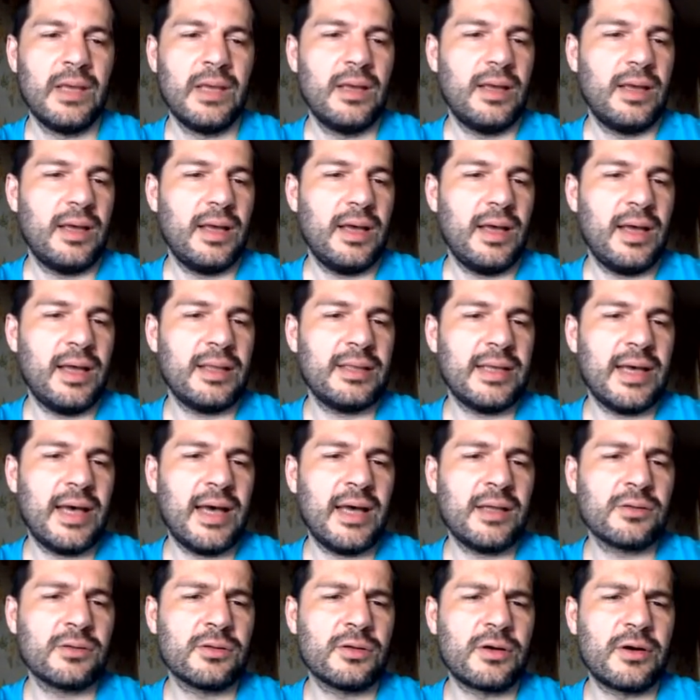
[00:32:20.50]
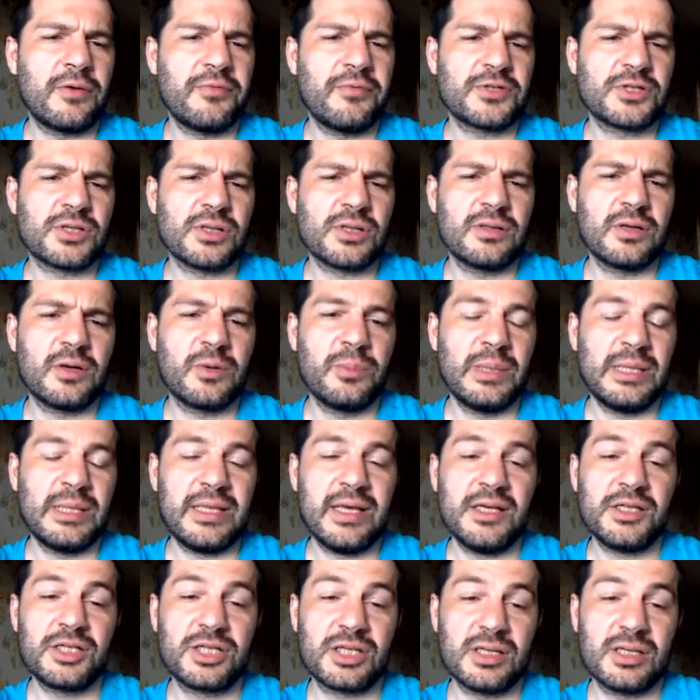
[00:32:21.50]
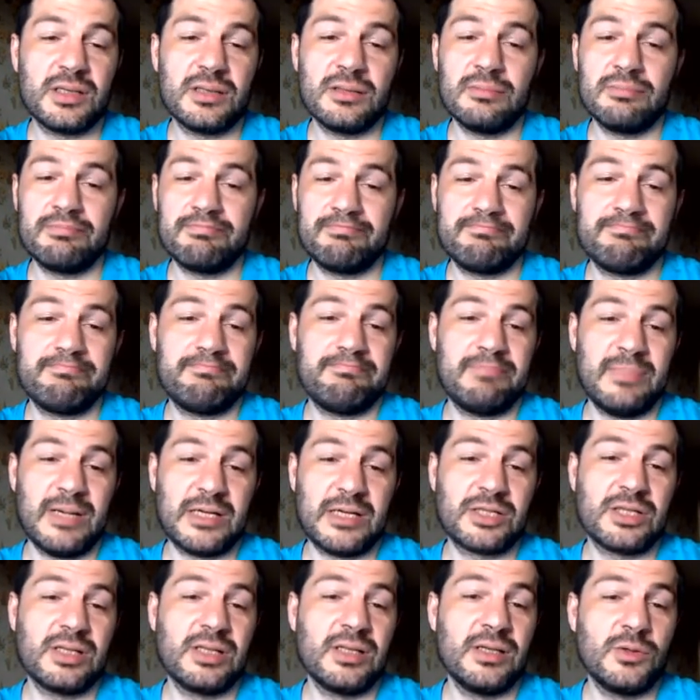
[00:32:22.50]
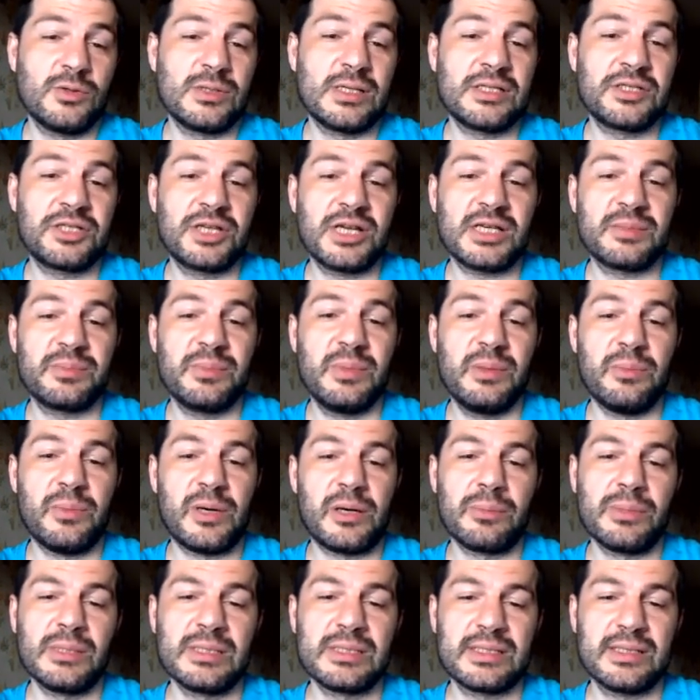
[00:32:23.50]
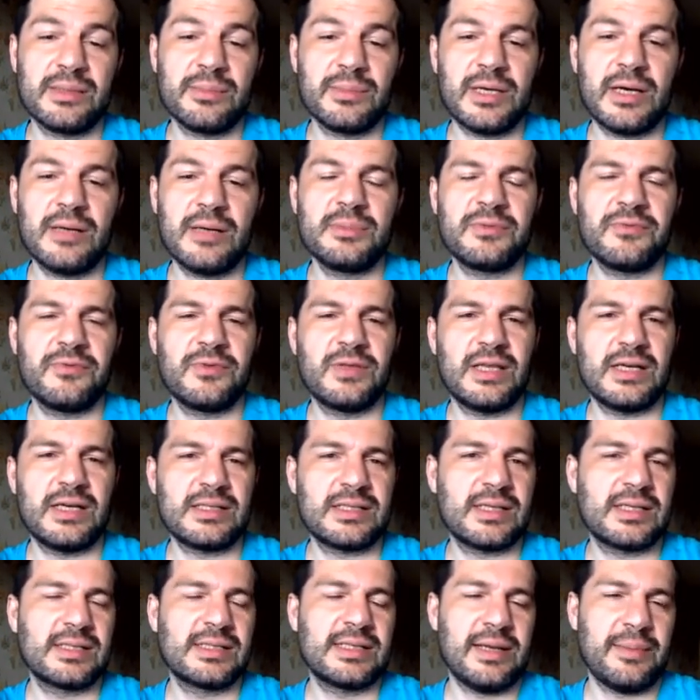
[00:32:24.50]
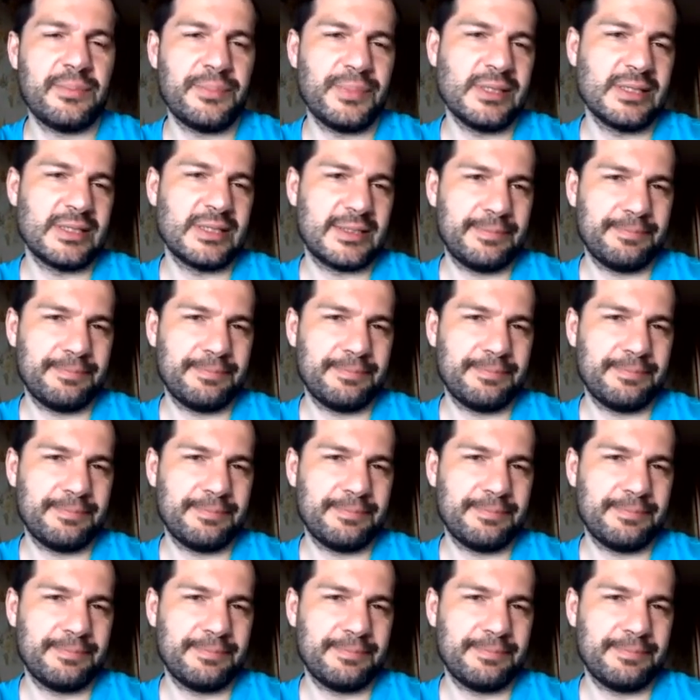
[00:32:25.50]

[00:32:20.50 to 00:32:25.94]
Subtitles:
And Angular official documentation actually uses jasmine-marbles sometimes for test examples.